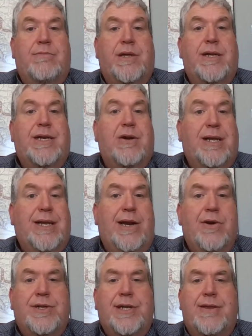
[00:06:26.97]
military
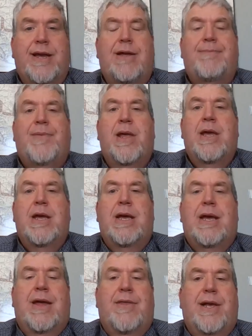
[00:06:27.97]
leaders in that.
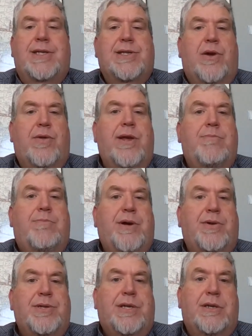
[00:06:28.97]
And they slowly
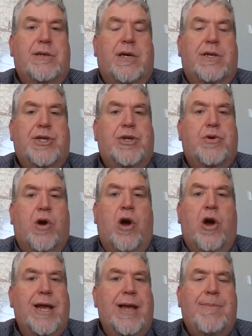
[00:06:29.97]
built a
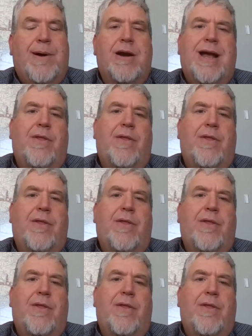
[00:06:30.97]
strong empire.